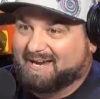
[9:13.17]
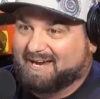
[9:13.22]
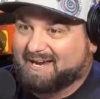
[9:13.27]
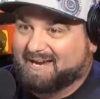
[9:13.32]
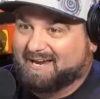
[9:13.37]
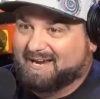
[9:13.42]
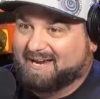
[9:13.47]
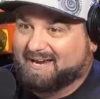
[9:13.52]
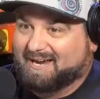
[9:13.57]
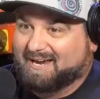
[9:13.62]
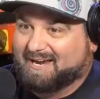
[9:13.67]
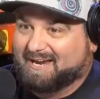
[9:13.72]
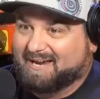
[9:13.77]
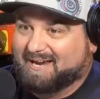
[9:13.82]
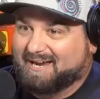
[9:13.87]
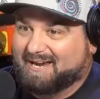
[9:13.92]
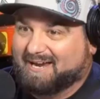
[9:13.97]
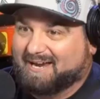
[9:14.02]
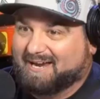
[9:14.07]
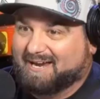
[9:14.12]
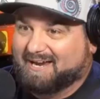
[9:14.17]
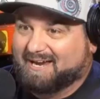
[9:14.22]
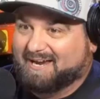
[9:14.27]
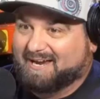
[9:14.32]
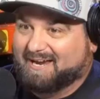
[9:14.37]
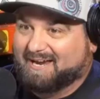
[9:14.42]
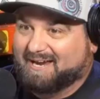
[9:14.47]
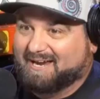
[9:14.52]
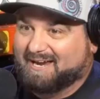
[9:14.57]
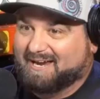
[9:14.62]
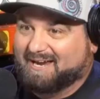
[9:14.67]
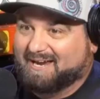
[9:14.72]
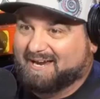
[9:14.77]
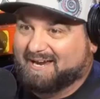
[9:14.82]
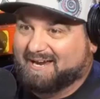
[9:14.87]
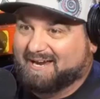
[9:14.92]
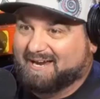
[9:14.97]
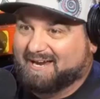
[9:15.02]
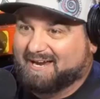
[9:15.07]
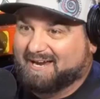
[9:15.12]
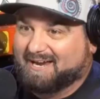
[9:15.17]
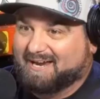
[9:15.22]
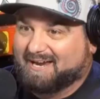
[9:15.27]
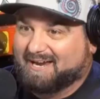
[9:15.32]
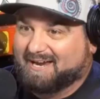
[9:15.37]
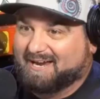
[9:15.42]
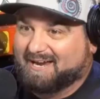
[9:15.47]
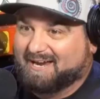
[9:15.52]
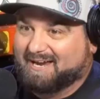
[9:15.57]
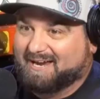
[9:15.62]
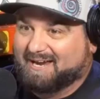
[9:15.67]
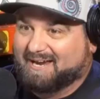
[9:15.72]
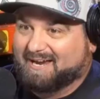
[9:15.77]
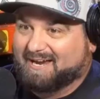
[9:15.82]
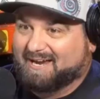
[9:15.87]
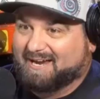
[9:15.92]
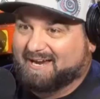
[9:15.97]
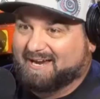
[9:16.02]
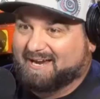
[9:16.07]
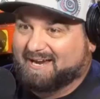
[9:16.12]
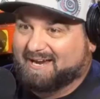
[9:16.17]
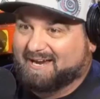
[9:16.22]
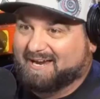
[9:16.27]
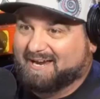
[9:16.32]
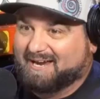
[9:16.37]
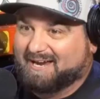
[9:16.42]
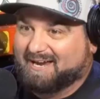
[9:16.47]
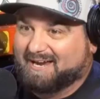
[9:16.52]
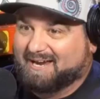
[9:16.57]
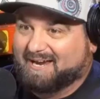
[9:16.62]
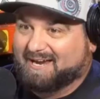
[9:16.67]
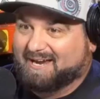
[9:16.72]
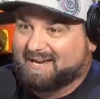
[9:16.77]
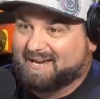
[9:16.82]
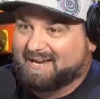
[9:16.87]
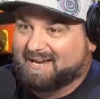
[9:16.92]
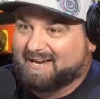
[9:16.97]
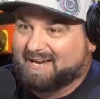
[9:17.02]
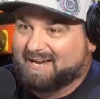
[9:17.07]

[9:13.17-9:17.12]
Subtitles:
No one is speaking in this clip.